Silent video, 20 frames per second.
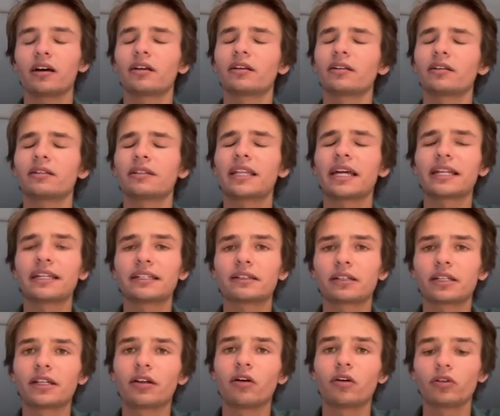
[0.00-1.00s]
that
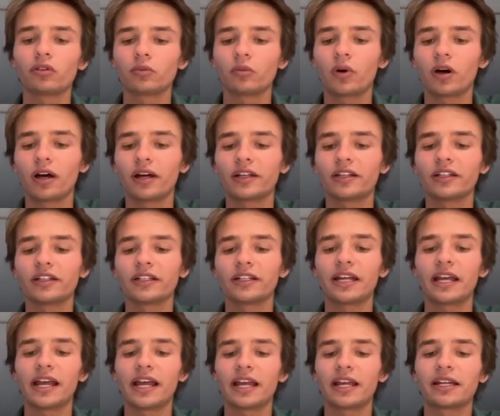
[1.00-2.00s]
can hold water
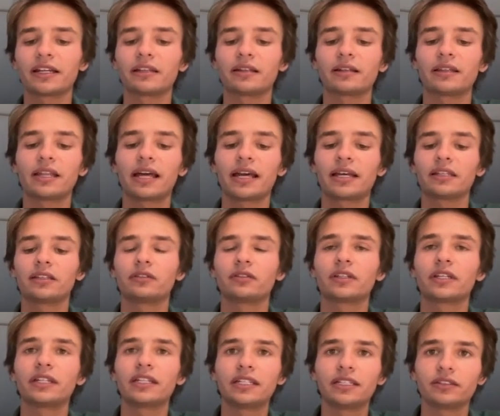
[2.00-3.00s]
and that you
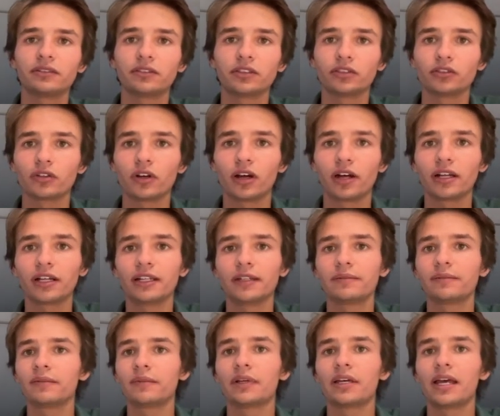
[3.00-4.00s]
can easily draw on
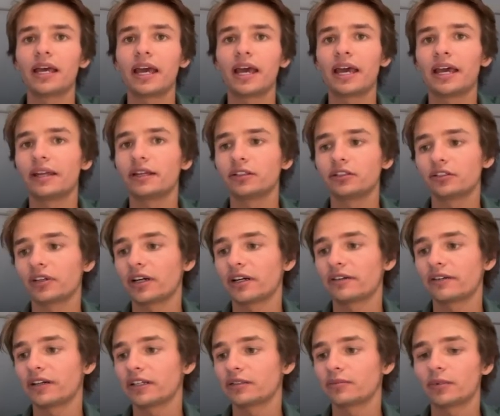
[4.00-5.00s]
it, and a dry
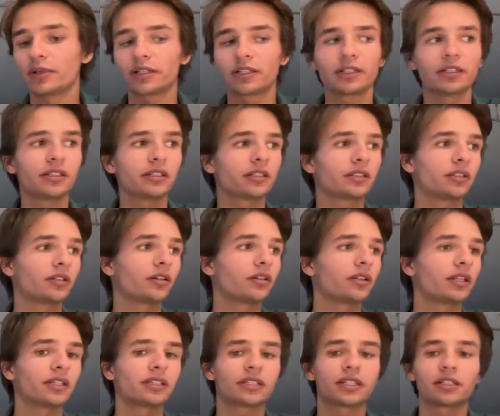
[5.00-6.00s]
erase marker. So
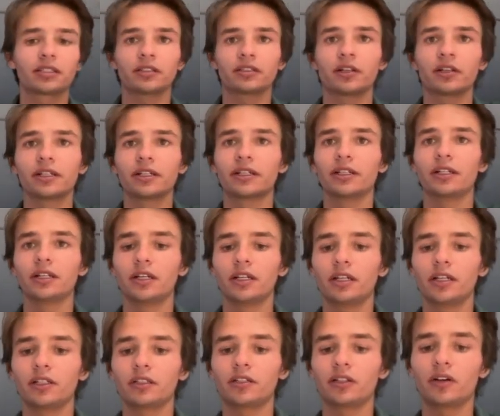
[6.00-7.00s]
let's get started.
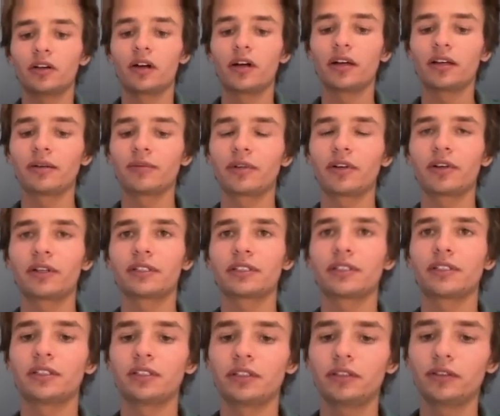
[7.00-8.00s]
So all I'm going to
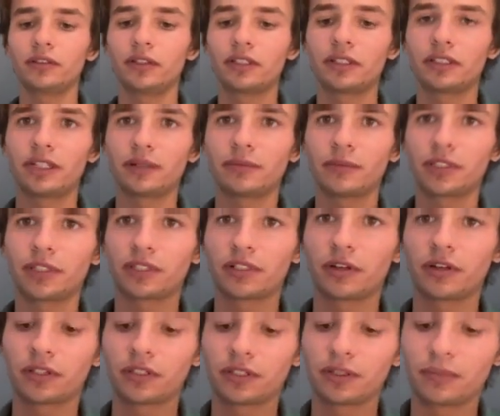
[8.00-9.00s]
do is I'm just
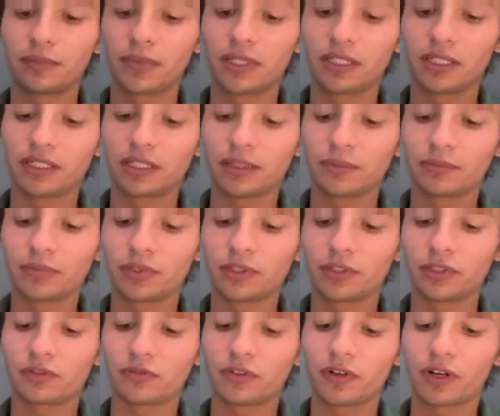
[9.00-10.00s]
going to be simply
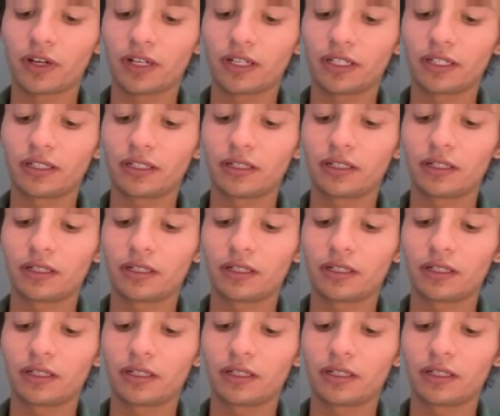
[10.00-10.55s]
drawing